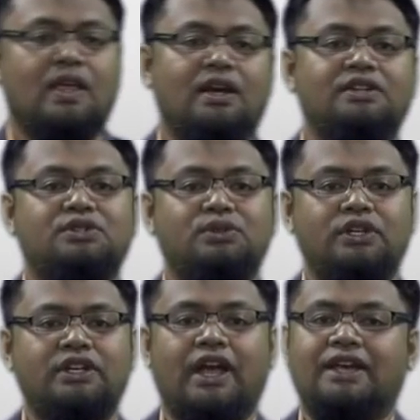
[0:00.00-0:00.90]
A
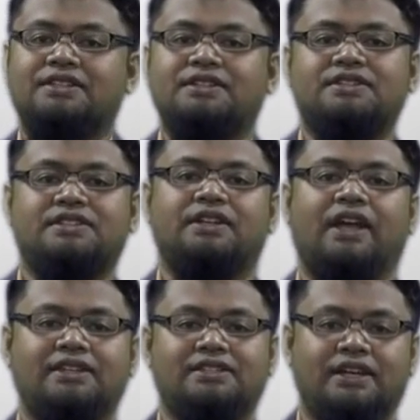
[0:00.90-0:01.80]
student has instant
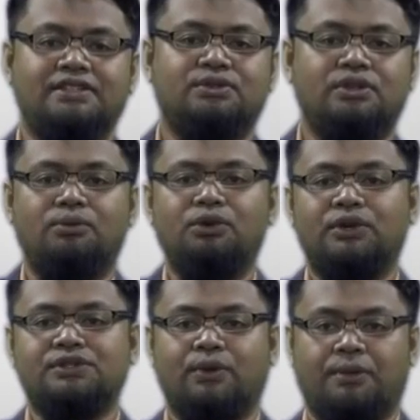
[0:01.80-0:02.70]
access to
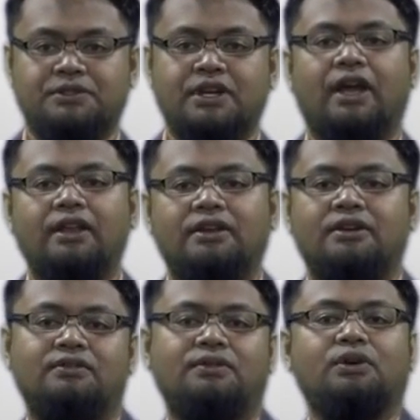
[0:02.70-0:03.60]
numerous websites
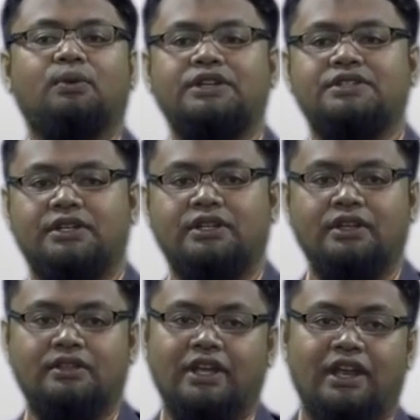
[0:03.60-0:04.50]
for questions
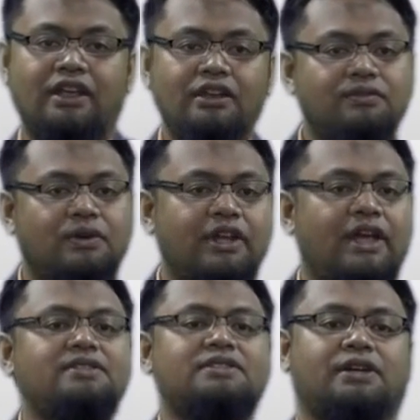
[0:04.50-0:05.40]
that need for the
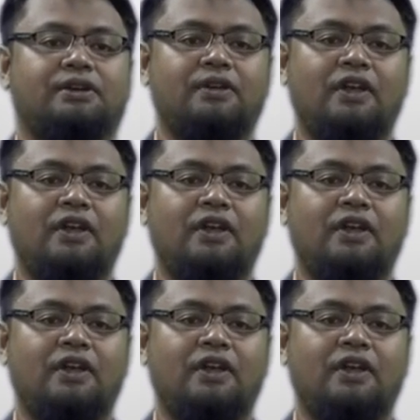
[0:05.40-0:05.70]
answer.